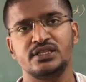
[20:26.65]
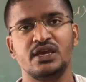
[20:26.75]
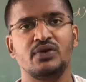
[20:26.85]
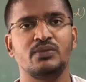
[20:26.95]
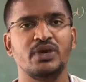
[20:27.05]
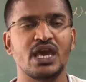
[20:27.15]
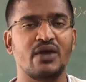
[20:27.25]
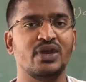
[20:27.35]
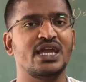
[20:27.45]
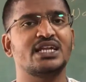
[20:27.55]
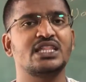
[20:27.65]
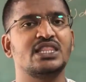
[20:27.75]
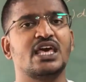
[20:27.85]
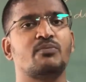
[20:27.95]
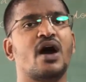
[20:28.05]
They will be having it in
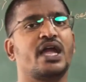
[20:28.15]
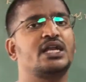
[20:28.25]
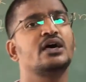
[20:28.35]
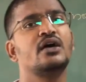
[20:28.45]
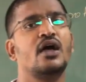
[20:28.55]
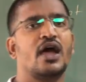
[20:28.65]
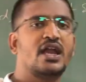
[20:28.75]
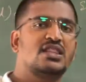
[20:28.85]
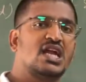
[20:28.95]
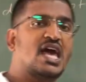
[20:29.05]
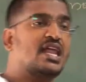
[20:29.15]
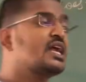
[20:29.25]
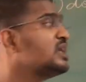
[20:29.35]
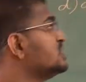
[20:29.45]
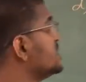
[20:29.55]
their mind and they
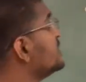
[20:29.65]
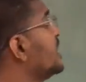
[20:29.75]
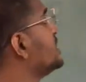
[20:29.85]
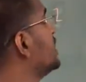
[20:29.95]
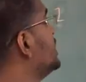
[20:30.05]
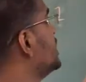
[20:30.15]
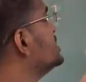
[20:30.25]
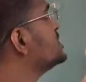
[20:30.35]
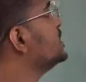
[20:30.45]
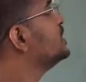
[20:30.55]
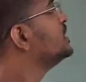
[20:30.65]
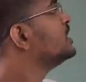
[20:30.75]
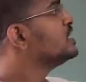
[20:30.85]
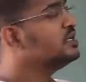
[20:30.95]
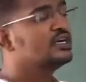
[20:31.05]
directly say that it is
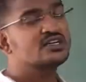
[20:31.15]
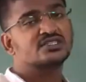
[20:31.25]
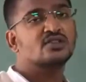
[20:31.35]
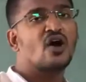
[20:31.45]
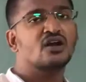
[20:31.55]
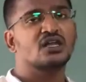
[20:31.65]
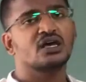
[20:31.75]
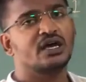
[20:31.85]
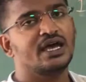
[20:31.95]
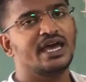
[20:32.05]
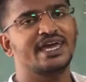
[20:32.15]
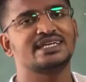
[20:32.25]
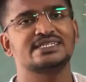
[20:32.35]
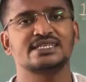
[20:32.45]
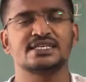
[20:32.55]
does not
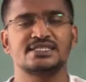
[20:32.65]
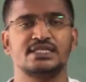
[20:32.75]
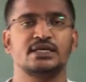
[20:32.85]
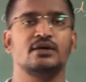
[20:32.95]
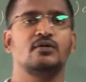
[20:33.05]
exist.